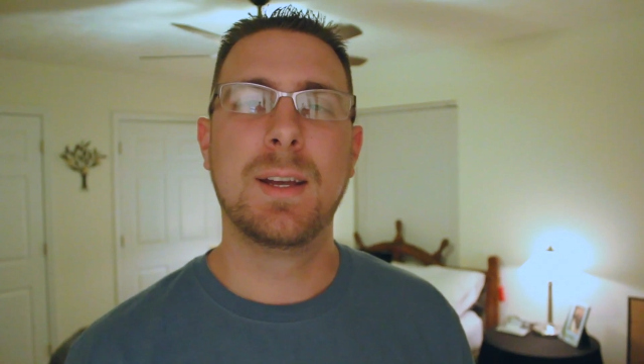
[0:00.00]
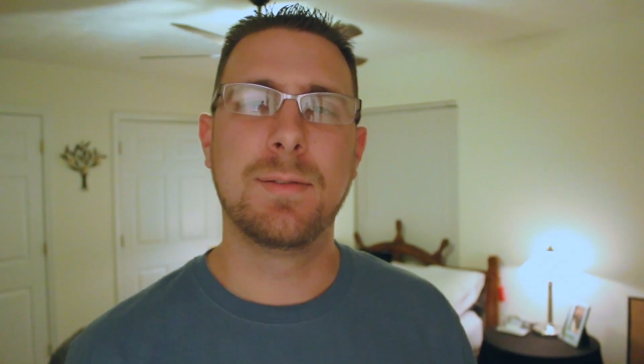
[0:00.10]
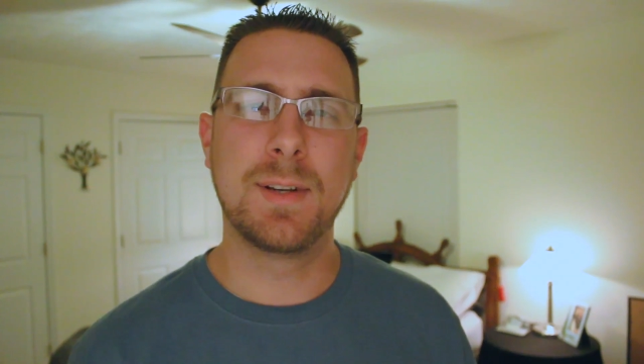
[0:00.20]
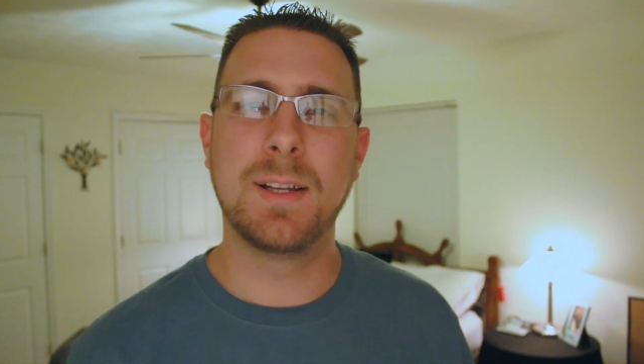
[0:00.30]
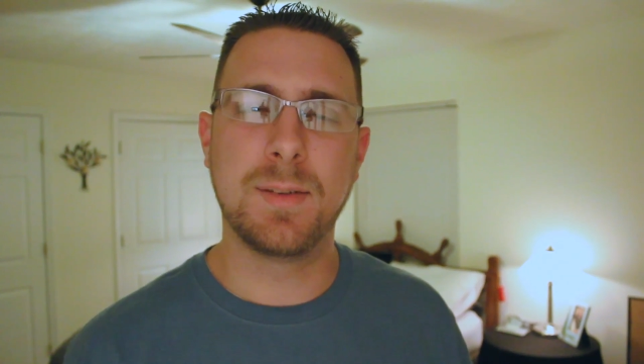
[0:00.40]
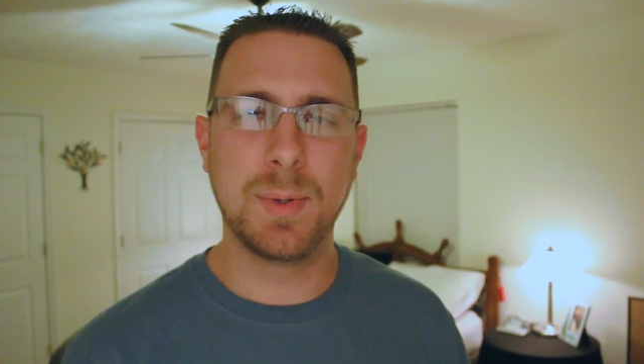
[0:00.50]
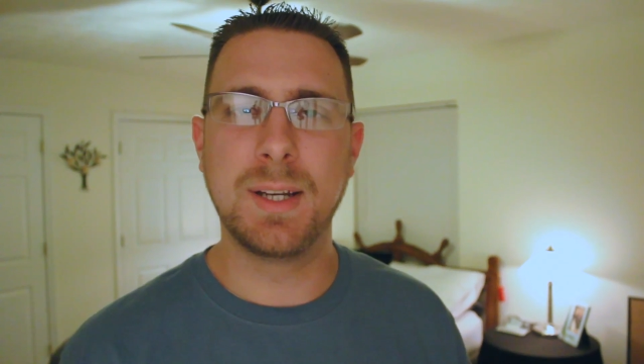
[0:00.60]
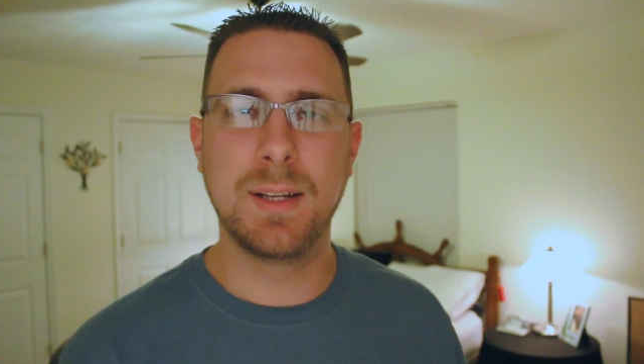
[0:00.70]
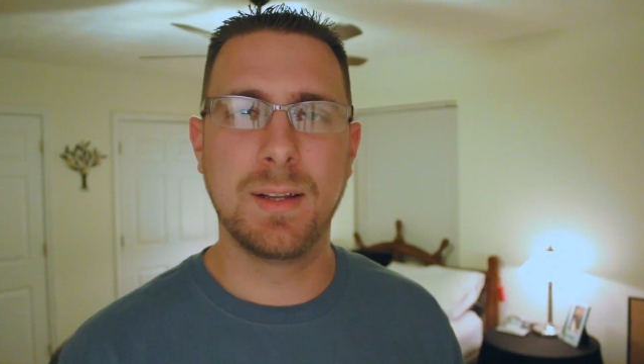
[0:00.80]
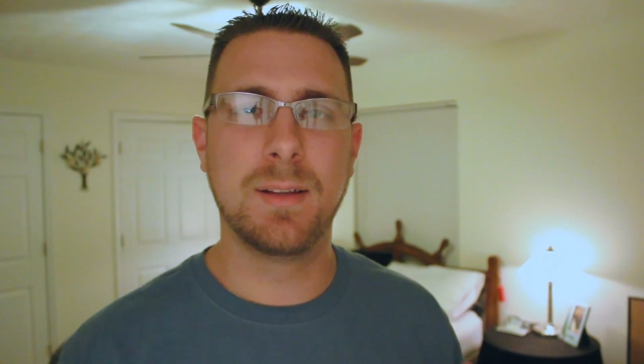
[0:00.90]
forgot to
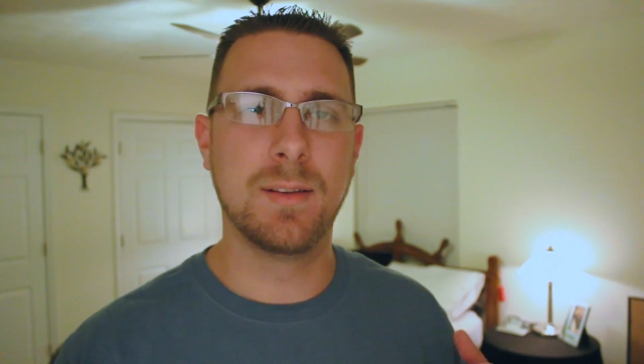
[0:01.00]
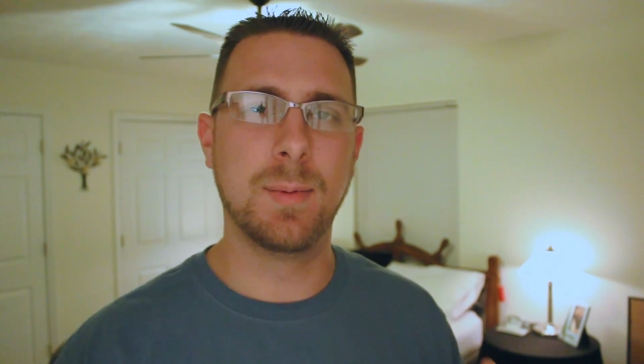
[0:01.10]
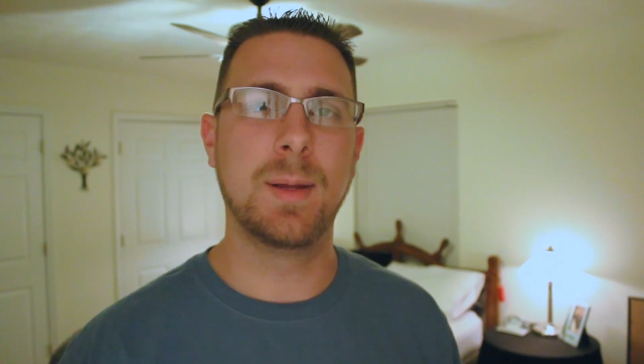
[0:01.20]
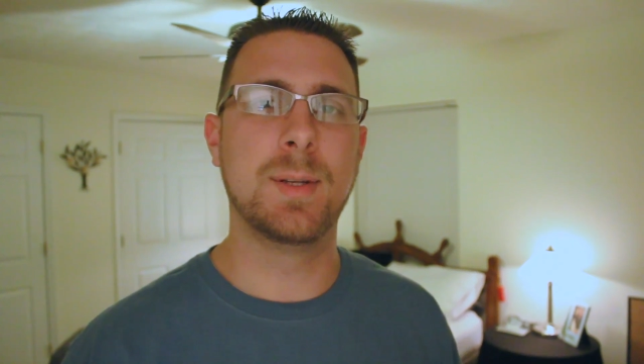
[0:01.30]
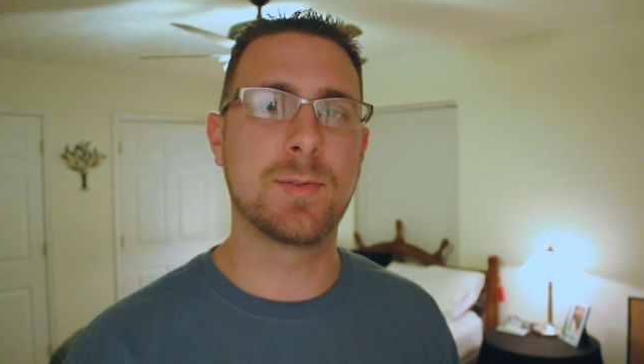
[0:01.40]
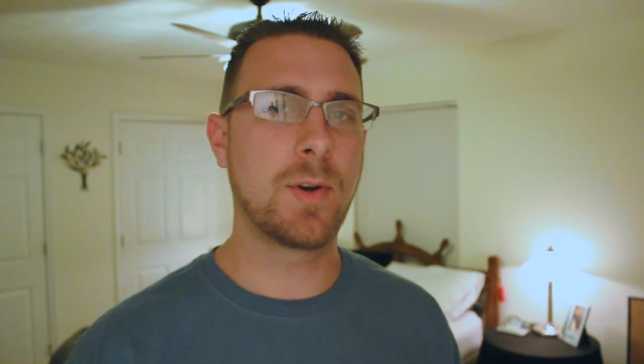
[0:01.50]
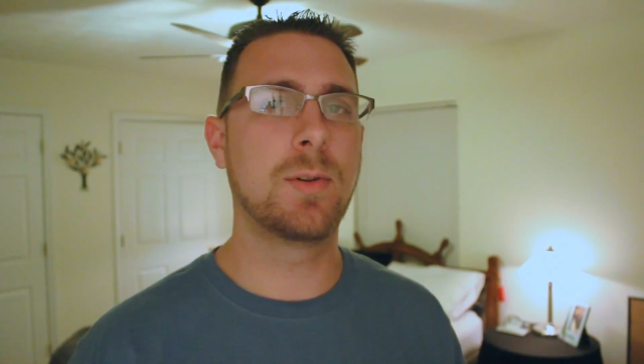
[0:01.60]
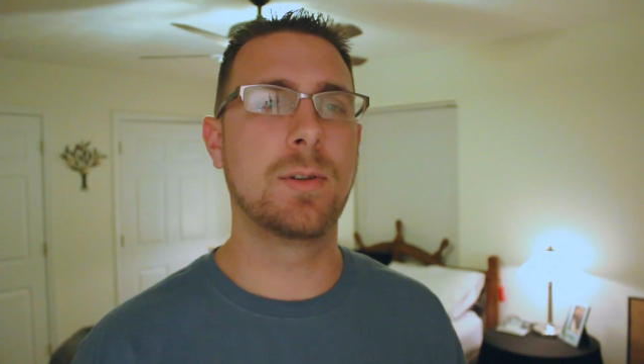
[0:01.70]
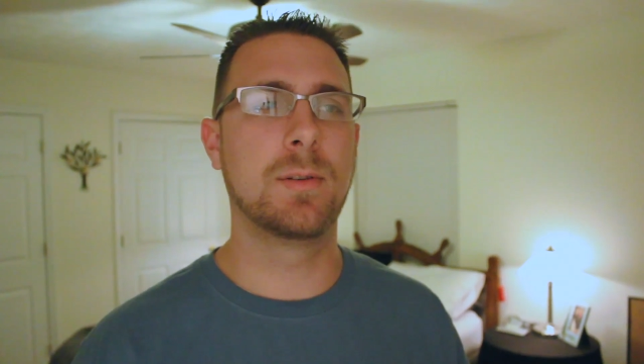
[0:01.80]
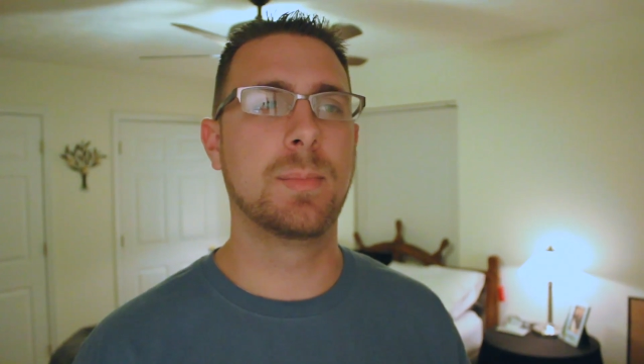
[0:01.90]
bring the baby
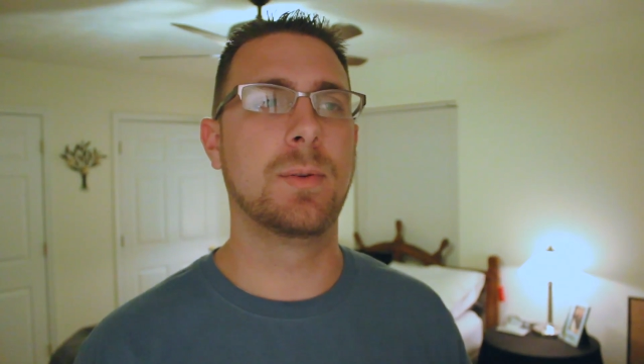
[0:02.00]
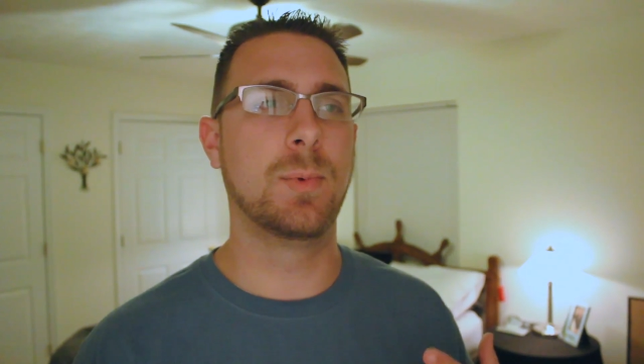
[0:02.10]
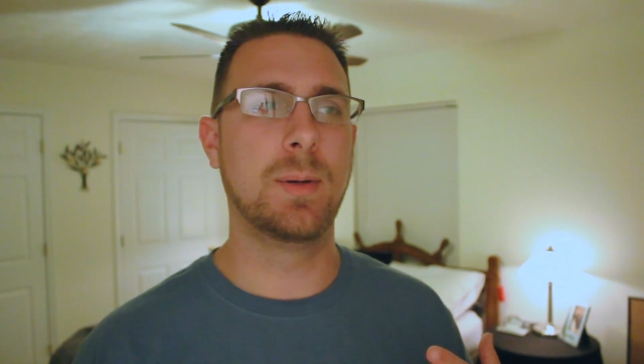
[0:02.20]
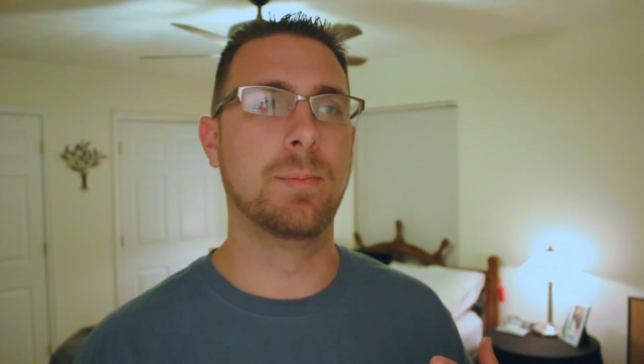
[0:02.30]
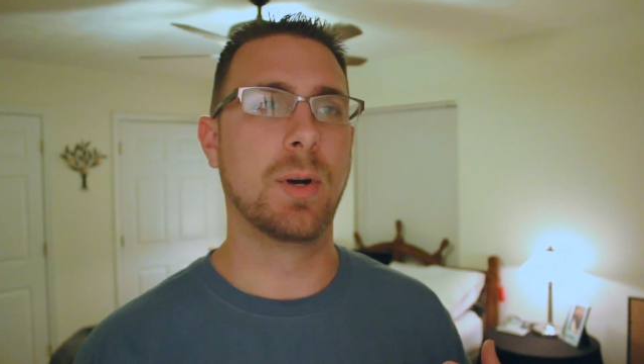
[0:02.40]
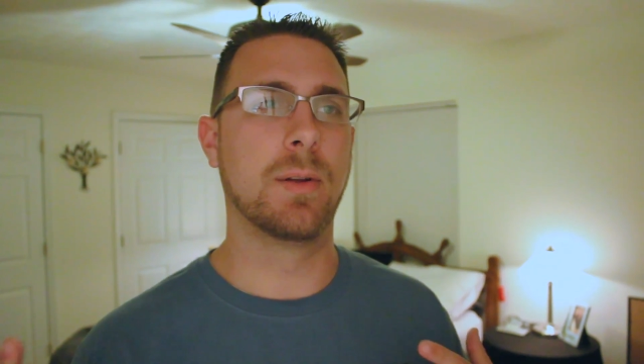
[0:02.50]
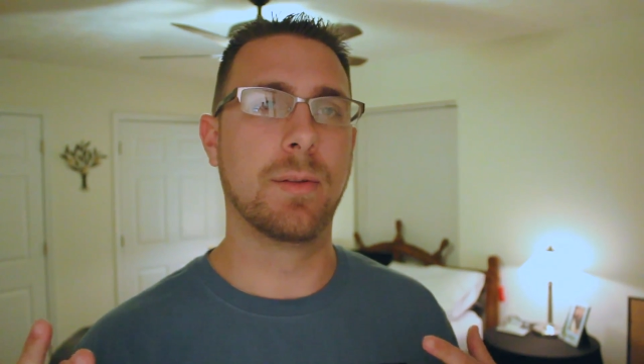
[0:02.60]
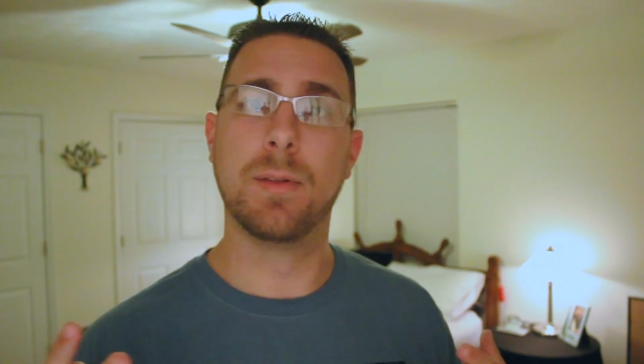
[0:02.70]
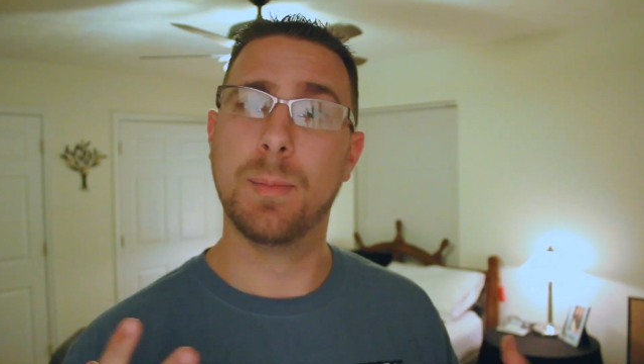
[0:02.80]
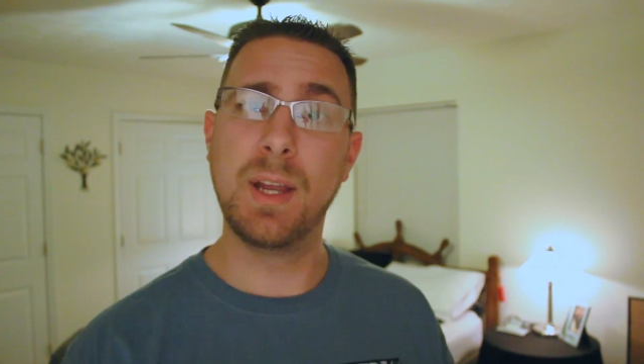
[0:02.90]
stroller, but we brought the